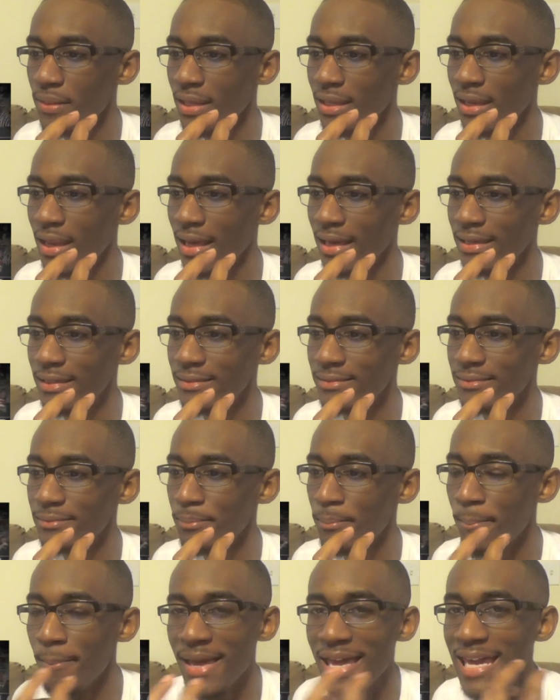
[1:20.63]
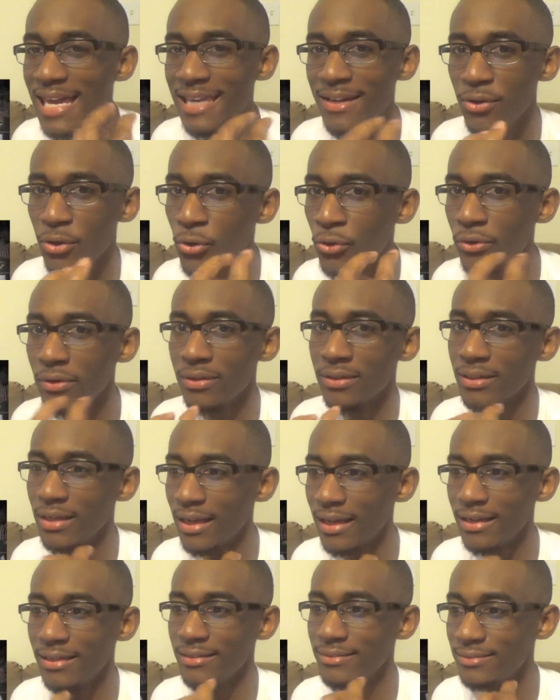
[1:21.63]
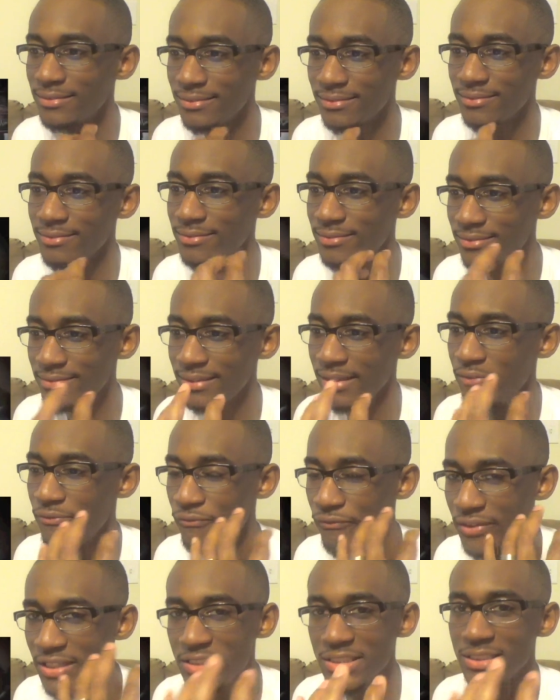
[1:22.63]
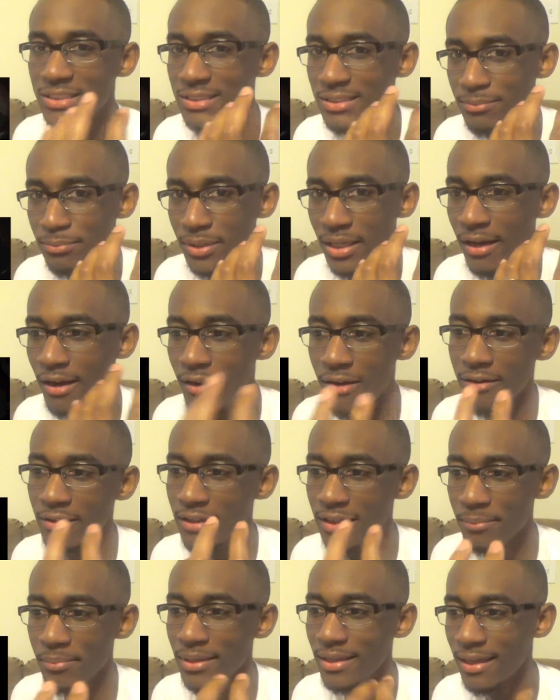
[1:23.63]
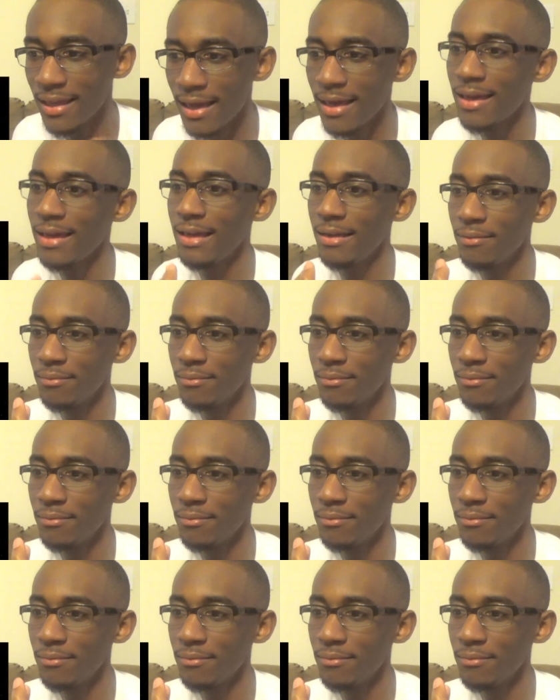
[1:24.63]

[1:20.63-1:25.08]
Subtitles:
like made Orton like the vicious character he became.